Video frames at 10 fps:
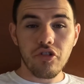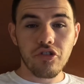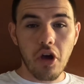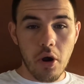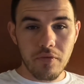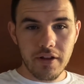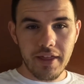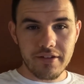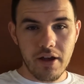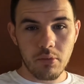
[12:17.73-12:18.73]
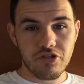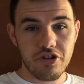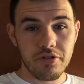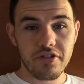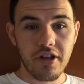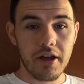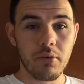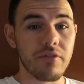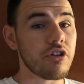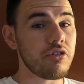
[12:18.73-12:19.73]
So hopefully that's helped you decide
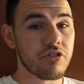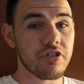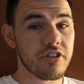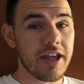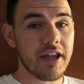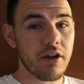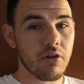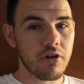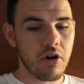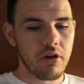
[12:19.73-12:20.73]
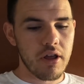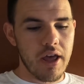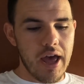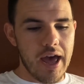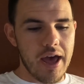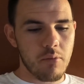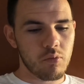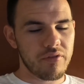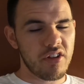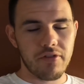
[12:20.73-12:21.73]
whether you should stay here or not,
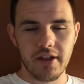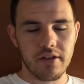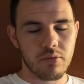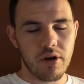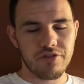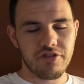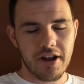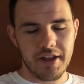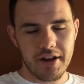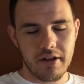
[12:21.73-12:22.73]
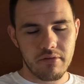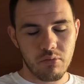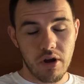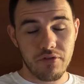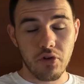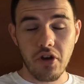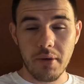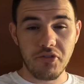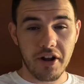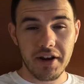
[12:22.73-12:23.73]
whether you think it's worth your
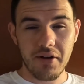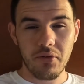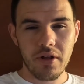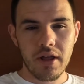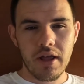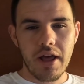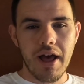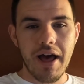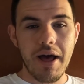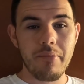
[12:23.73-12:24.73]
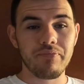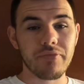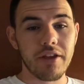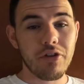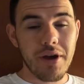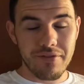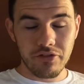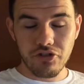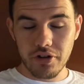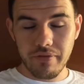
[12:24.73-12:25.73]
time checking out. If you have
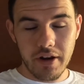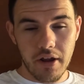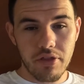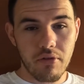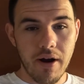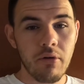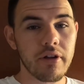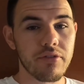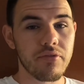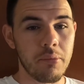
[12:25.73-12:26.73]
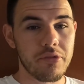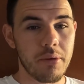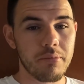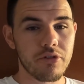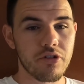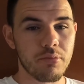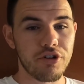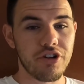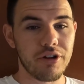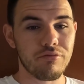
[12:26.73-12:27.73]
enjoyed the video throughout, give us a thumbs up. Do
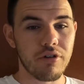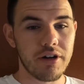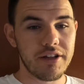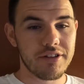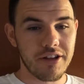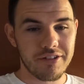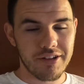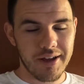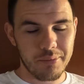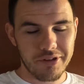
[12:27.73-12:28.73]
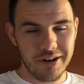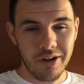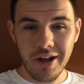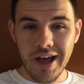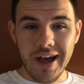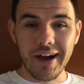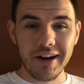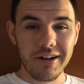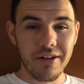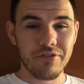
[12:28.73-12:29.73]
appreciate it. Really does help us out a lot. And
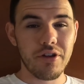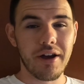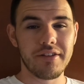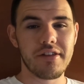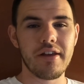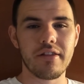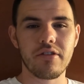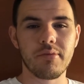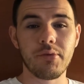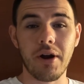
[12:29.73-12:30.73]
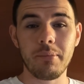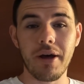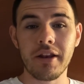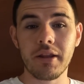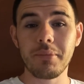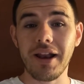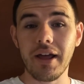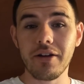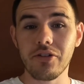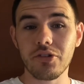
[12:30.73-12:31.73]
I'd love for you guys to hit the subscribe button and the bell
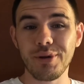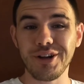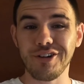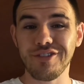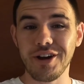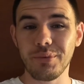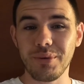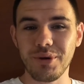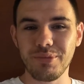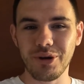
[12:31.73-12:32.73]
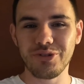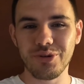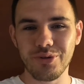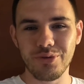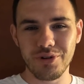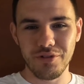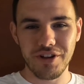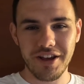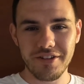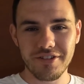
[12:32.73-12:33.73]
icon to be notified when we post all new
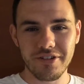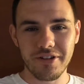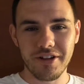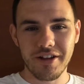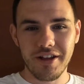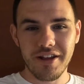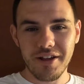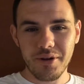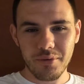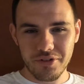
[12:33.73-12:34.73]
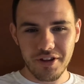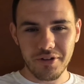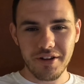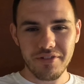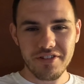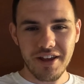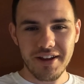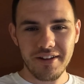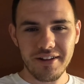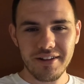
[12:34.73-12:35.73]
videos. We'll see you on the other
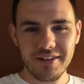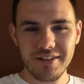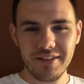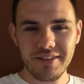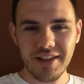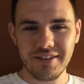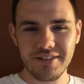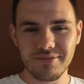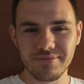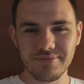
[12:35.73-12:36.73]
side. Thanks.